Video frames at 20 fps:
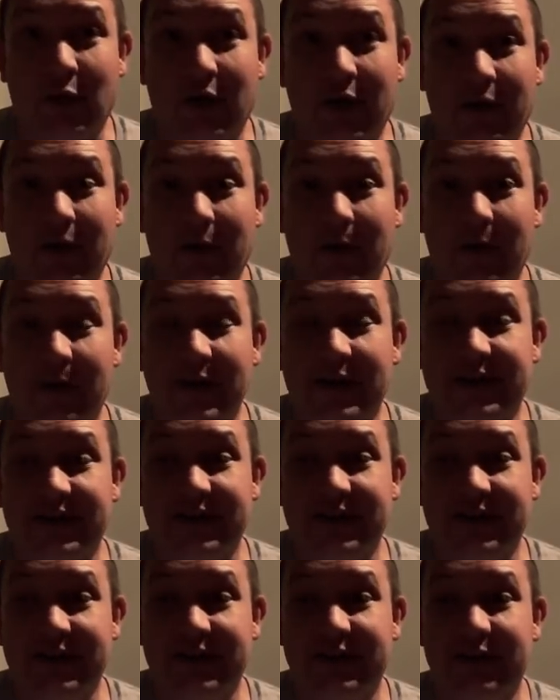why all of this
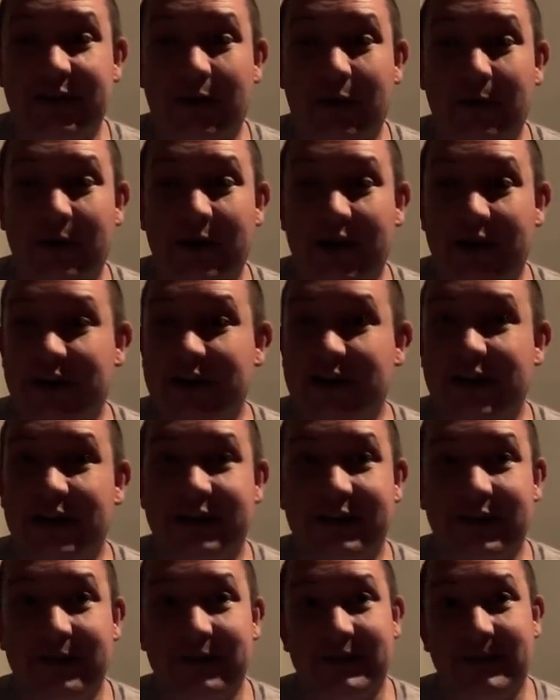is so hidden
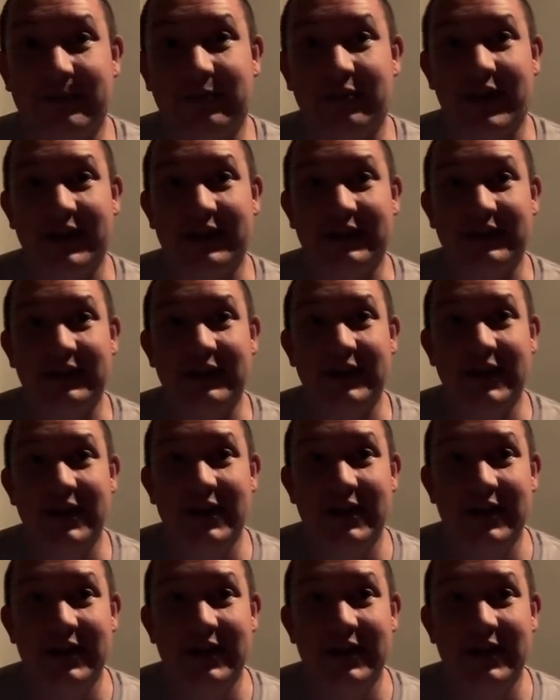and so suppressed,